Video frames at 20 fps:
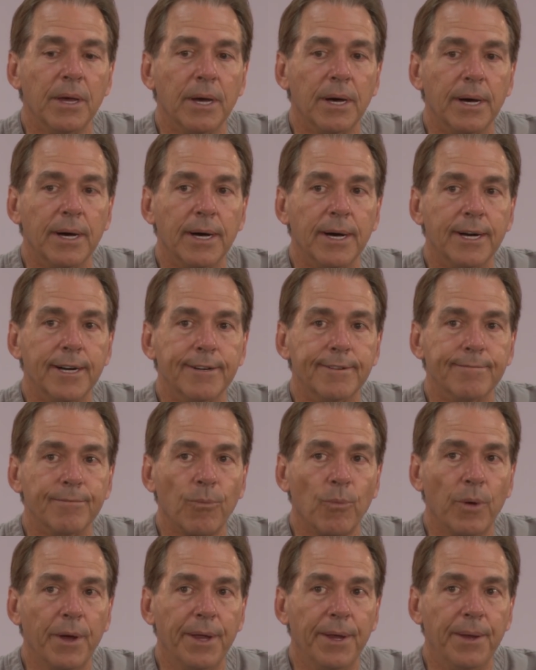
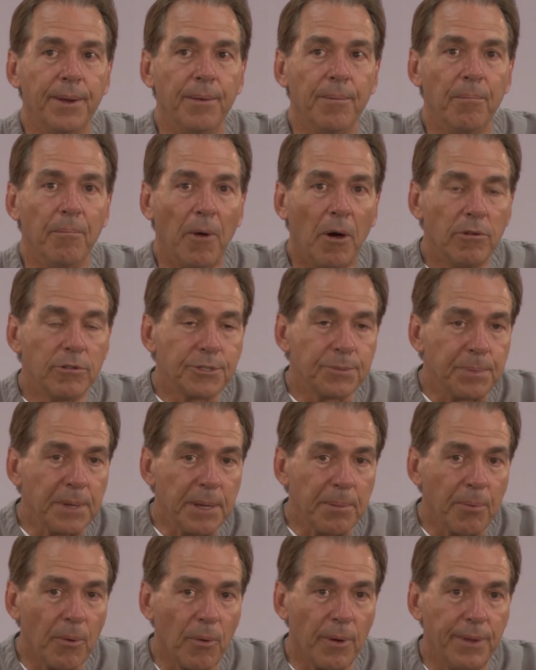when most
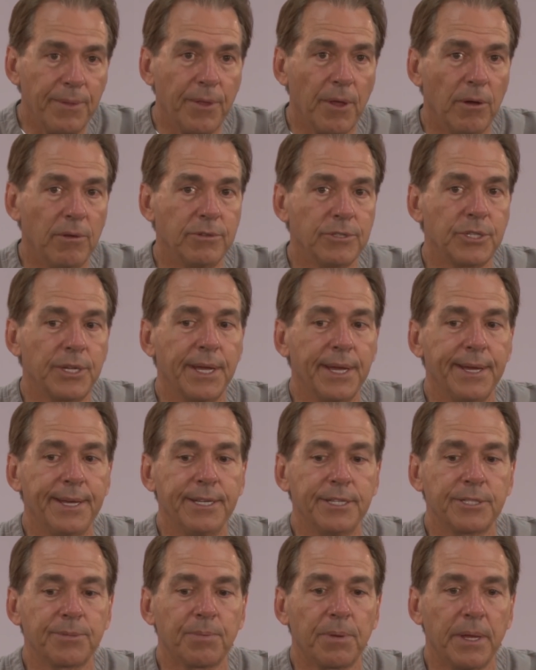people in those
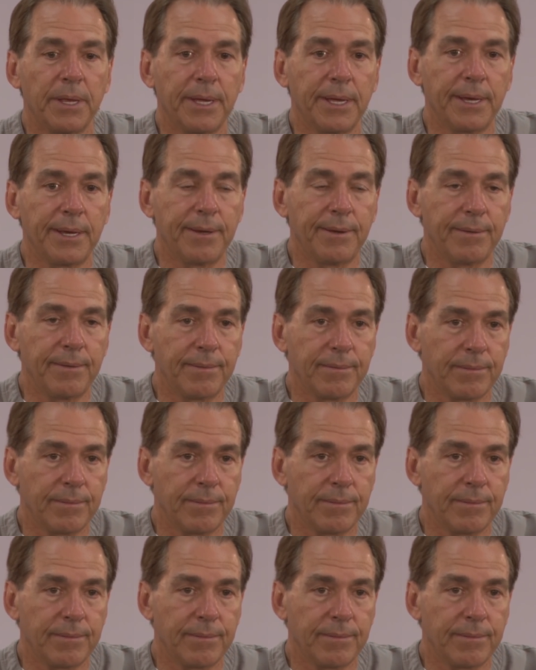days played